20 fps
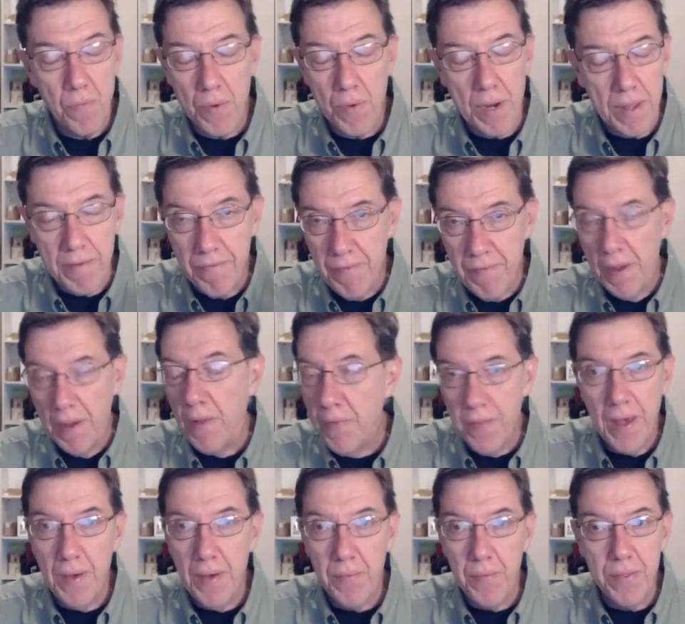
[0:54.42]
really
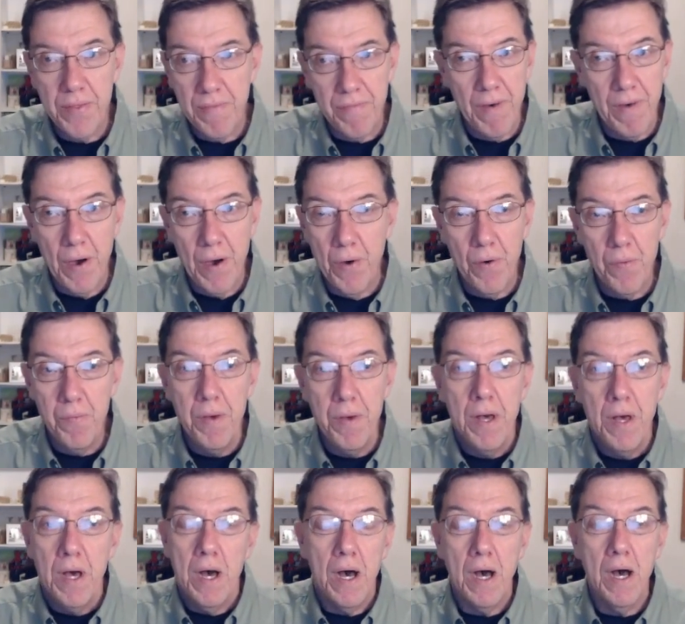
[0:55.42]
felt that with the foam,
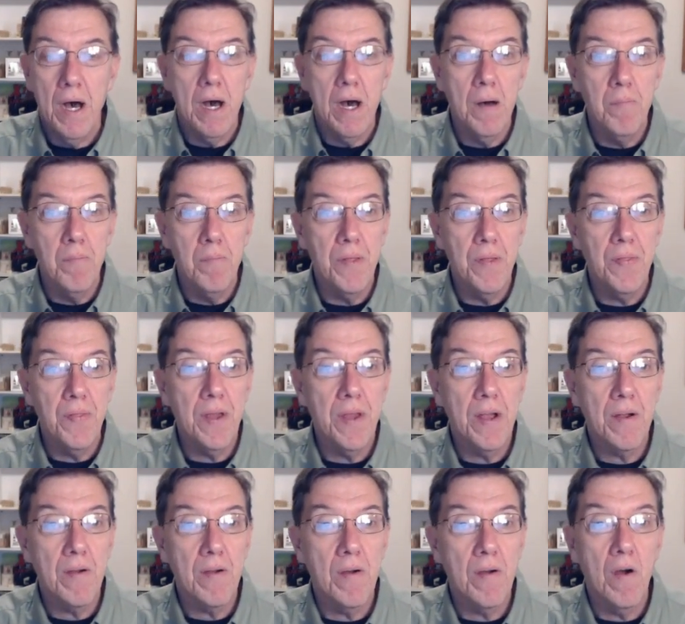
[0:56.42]
but
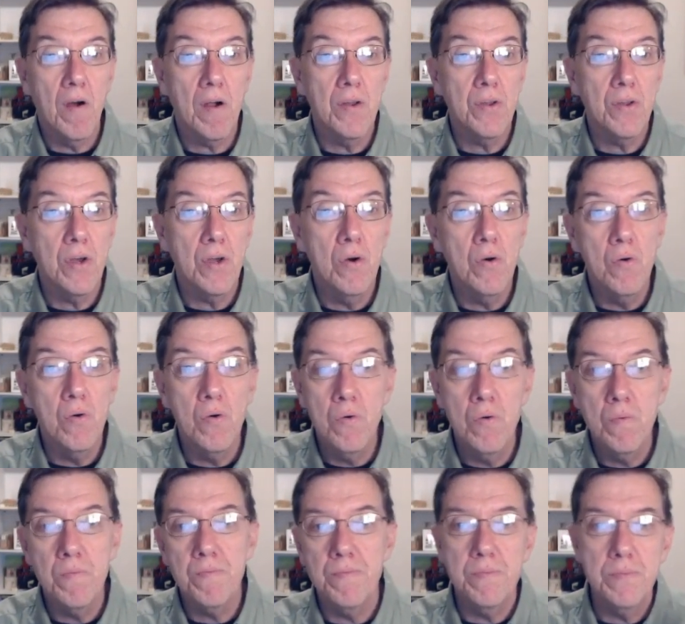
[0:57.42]
there are
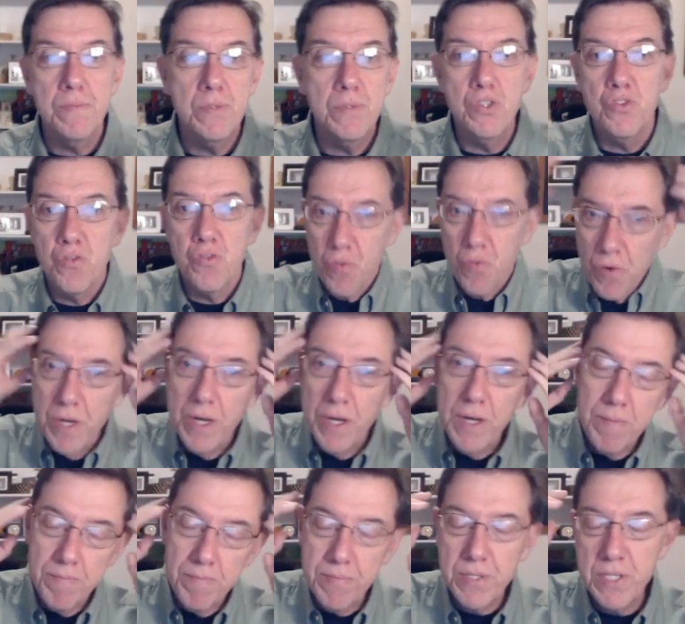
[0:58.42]
no
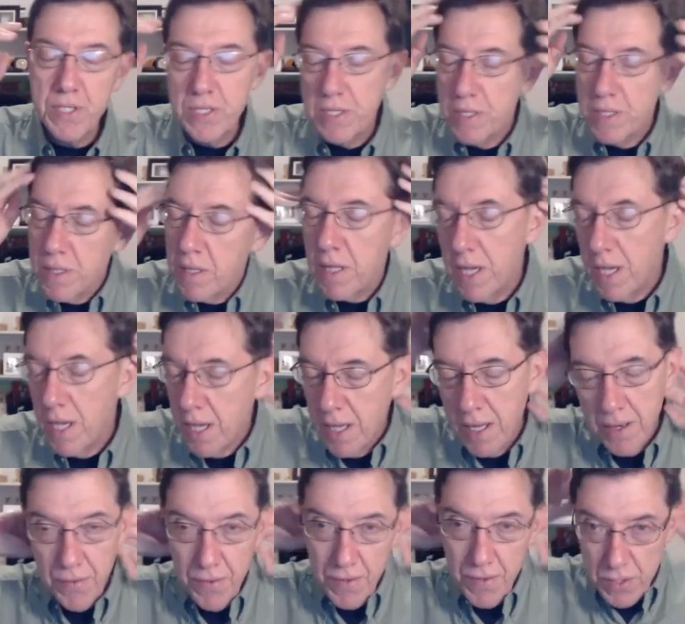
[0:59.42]
drips and
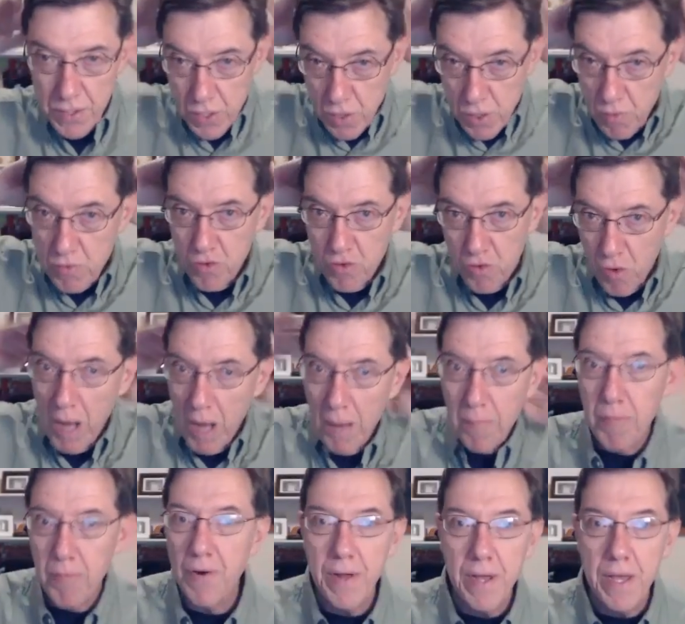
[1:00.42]
there's no
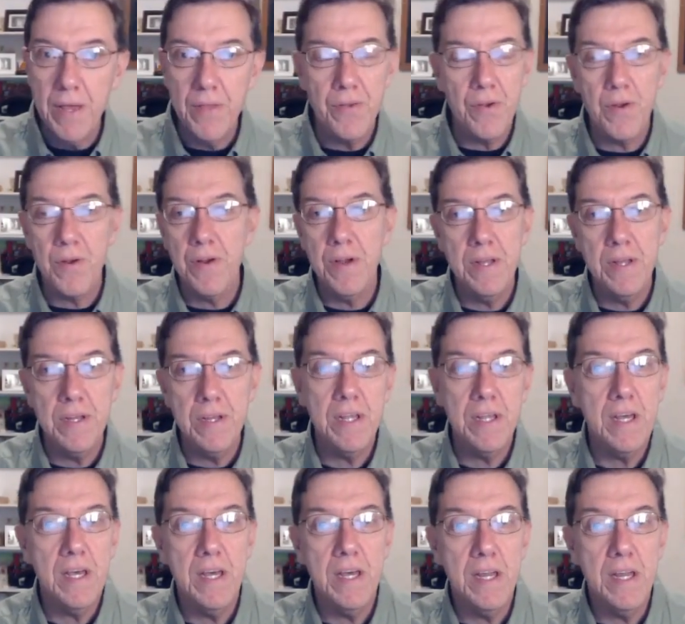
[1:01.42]
dropper either, and